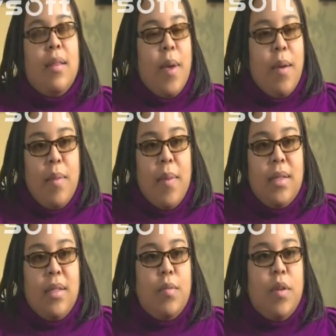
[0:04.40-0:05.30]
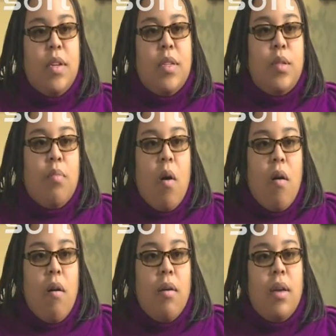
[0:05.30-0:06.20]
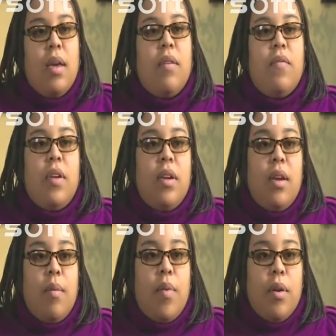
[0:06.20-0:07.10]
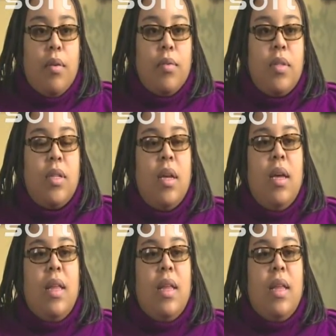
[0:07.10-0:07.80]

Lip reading: The baby basis book is small. It can fit in their purse.